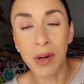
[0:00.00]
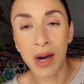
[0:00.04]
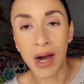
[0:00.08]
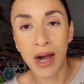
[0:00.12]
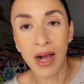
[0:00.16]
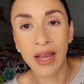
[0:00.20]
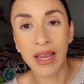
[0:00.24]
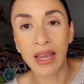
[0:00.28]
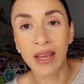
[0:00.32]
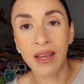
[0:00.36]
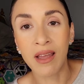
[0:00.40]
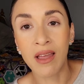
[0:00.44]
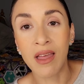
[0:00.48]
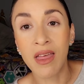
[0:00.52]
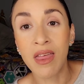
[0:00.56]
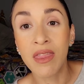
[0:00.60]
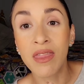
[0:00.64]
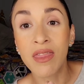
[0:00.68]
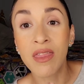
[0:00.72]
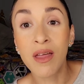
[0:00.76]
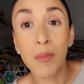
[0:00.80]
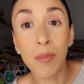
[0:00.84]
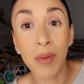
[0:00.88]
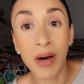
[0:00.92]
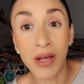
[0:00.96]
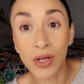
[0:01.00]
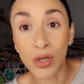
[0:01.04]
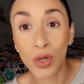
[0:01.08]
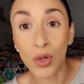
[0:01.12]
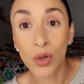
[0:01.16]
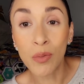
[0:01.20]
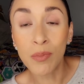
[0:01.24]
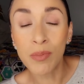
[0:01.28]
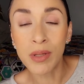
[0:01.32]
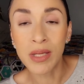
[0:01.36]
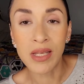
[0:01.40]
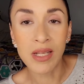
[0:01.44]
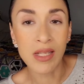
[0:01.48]
buying the
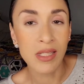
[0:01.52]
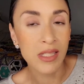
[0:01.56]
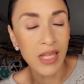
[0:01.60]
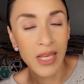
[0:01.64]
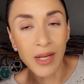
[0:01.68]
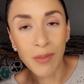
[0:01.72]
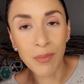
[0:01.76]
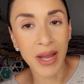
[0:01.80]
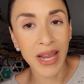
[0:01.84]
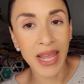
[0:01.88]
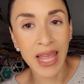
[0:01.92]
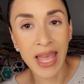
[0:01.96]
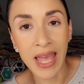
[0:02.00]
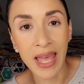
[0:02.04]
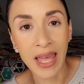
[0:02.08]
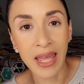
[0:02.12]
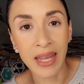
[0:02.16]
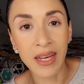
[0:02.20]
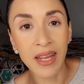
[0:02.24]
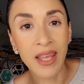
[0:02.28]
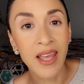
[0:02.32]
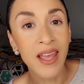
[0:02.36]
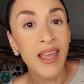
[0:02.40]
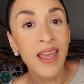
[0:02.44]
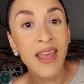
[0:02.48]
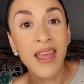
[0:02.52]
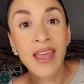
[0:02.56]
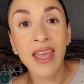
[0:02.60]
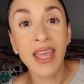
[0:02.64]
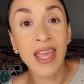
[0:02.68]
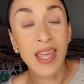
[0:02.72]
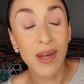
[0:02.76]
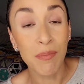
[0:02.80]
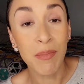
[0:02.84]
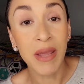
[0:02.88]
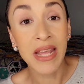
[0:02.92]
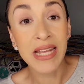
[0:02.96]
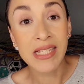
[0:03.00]
bundle because in my head,
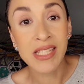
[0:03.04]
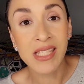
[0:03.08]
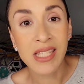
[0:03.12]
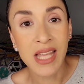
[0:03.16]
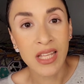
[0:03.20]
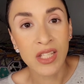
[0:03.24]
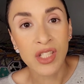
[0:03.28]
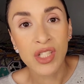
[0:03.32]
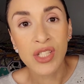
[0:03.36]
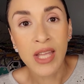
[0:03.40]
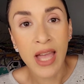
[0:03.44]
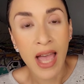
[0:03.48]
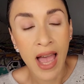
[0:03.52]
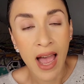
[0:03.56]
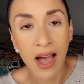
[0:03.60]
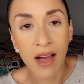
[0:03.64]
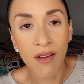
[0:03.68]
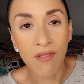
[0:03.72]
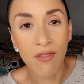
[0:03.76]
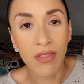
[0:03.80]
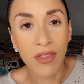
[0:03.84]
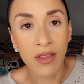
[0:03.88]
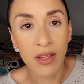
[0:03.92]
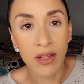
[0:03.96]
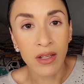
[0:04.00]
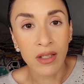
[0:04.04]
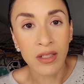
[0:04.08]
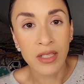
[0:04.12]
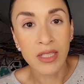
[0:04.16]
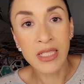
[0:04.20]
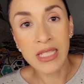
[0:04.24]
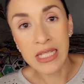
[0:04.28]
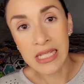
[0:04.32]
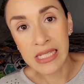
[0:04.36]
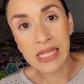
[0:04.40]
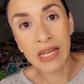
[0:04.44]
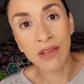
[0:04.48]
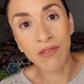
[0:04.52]
it made sense to have the
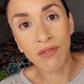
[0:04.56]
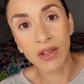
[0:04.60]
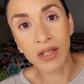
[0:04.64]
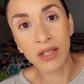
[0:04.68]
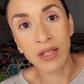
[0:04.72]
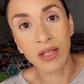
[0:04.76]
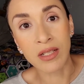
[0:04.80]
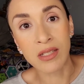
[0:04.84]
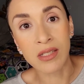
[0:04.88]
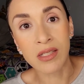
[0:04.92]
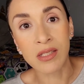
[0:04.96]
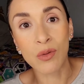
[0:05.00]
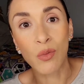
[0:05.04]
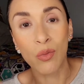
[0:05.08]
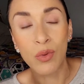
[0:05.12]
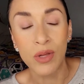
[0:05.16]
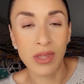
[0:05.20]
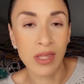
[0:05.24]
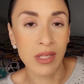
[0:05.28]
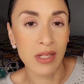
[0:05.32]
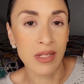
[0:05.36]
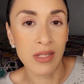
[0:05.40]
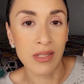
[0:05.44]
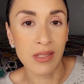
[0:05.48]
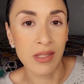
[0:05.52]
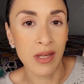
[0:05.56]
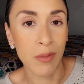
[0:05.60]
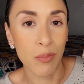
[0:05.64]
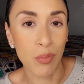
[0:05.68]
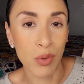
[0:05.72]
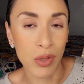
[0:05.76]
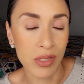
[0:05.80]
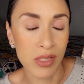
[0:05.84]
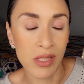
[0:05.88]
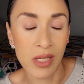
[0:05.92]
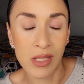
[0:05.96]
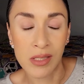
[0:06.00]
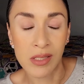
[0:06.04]
Disney villains with the Disney
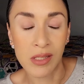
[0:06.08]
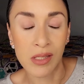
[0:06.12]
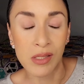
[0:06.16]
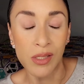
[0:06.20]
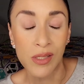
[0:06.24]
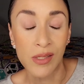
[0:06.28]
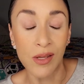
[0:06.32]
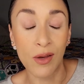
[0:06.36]
princesses.